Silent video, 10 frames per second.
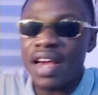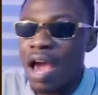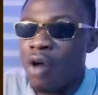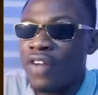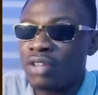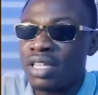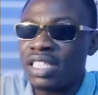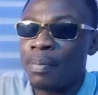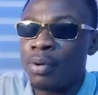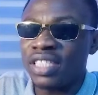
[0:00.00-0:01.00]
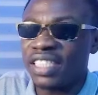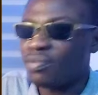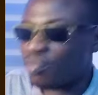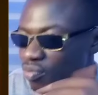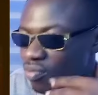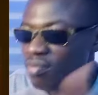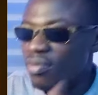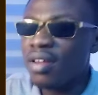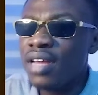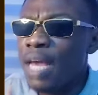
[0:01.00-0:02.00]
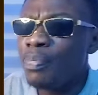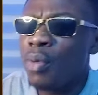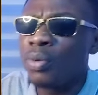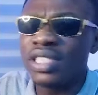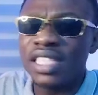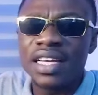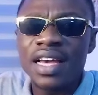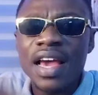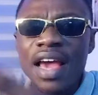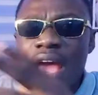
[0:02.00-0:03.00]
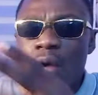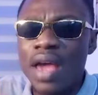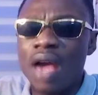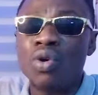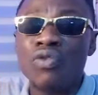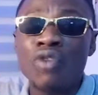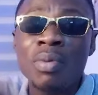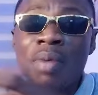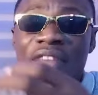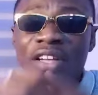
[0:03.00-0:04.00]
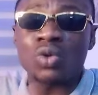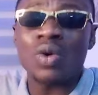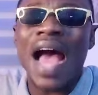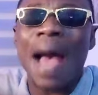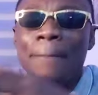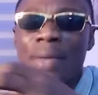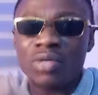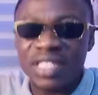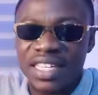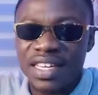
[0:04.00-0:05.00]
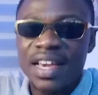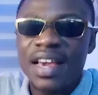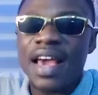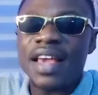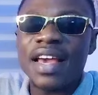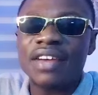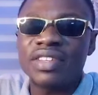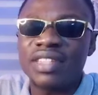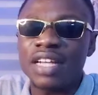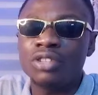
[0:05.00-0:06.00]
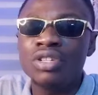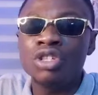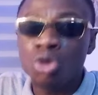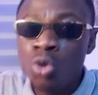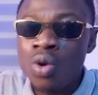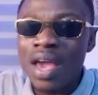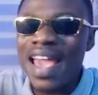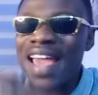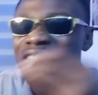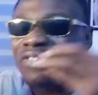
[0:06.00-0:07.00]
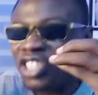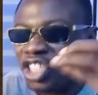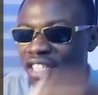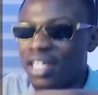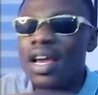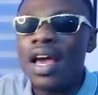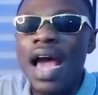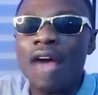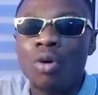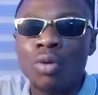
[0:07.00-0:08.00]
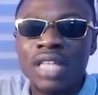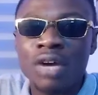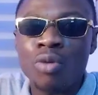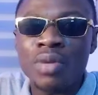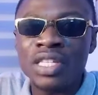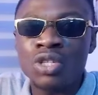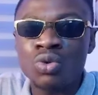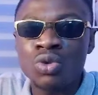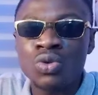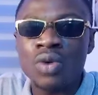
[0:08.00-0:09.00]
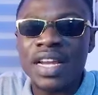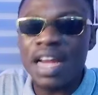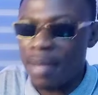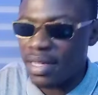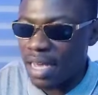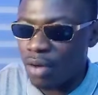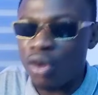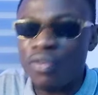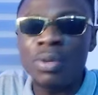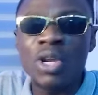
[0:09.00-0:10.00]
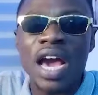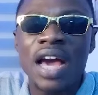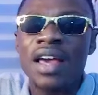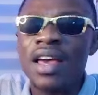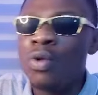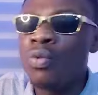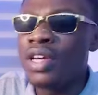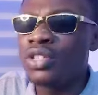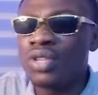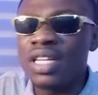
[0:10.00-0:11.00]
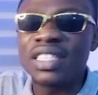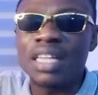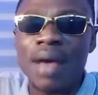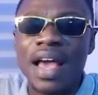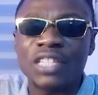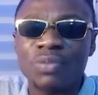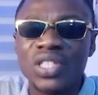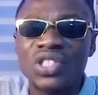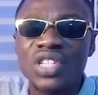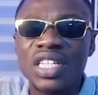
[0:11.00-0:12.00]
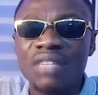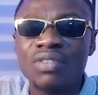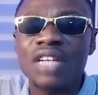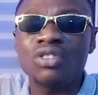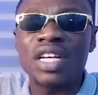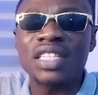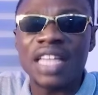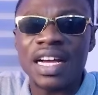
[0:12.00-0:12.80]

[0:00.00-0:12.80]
the kind of fast support e promote e kwan agrofo bi befa so abuild e ye Christian actually school e ye vision and what's our basic school so e dey amasa agrofo me nia we so ne sama Express GH TV yes yes